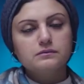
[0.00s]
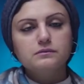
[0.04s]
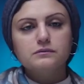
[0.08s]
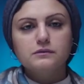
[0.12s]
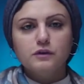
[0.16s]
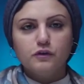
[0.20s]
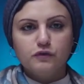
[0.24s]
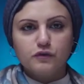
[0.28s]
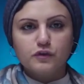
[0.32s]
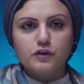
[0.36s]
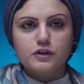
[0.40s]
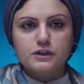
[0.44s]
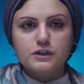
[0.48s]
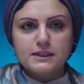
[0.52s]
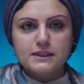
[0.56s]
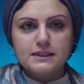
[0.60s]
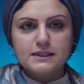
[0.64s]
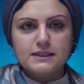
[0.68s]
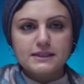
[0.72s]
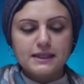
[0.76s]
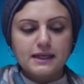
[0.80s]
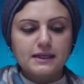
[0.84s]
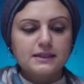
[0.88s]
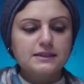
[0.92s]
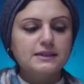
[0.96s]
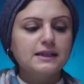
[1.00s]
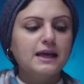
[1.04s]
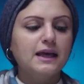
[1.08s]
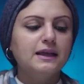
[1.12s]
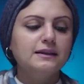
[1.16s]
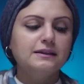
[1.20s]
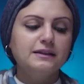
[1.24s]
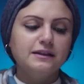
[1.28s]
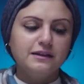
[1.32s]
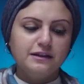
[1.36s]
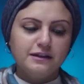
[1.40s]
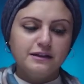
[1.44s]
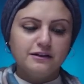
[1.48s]
Of course, it's 6.
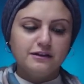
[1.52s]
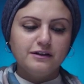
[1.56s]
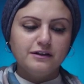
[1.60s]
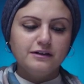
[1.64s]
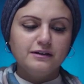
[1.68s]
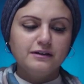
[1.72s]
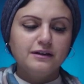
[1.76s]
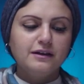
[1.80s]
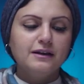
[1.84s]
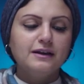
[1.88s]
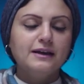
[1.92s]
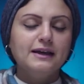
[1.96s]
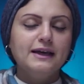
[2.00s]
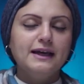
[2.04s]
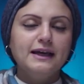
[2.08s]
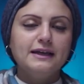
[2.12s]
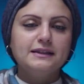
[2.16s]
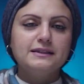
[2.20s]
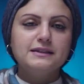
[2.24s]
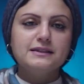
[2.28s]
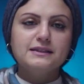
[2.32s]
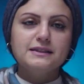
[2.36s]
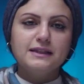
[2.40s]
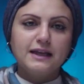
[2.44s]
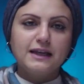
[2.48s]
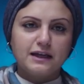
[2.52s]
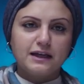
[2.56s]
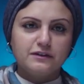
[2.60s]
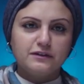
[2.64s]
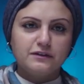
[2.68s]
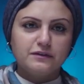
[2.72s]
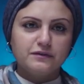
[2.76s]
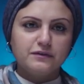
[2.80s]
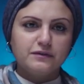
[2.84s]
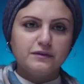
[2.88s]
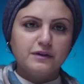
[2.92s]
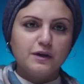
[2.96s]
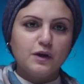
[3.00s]
And here, it's negative,
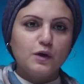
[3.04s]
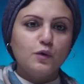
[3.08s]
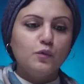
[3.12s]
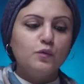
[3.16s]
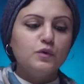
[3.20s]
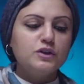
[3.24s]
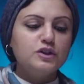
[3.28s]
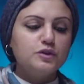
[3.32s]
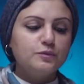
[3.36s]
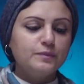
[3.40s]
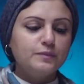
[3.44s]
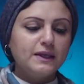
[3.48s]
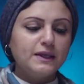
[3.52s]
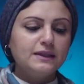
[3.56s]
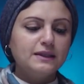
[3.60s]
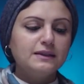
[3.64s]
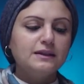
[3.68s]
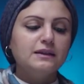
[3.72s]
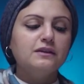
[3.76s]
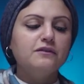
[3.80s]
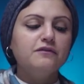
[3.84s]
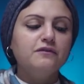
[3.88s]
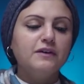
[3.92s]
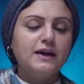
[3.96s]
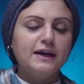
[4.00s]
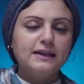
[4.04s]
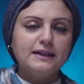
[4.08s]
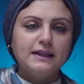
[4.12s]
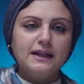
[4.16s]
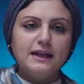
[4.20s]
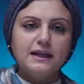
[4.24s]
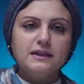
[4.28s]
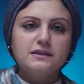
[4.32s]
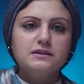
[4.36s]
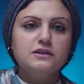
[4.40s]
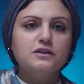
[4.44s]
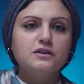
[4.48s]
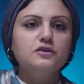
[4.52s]
which means that the final
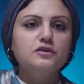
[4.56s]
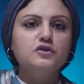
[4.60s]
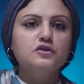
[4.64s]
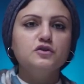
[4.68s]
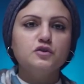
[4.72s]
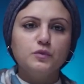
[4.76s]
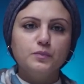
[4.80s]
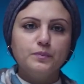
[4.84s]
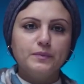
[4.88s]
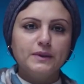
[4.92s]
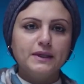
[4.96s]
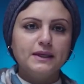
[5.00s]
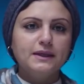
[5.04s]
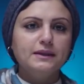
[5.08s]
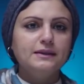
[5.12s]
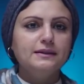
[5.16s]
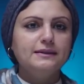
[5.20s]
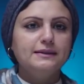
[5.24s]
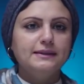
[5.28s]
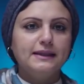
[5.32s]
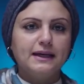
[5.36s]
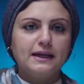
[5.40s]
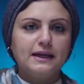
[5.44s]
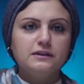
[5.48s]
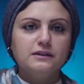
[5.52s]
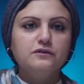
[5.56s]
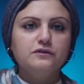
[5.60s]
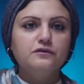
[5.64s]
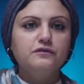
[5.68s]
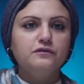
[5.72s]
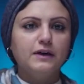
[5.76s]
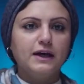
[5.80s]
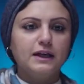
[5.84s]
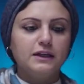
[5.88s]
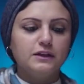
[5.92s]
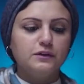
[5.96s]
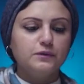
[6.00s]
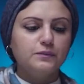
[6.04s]
answer should be negative
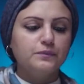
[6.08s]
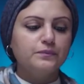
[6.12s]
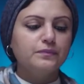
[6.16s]
value.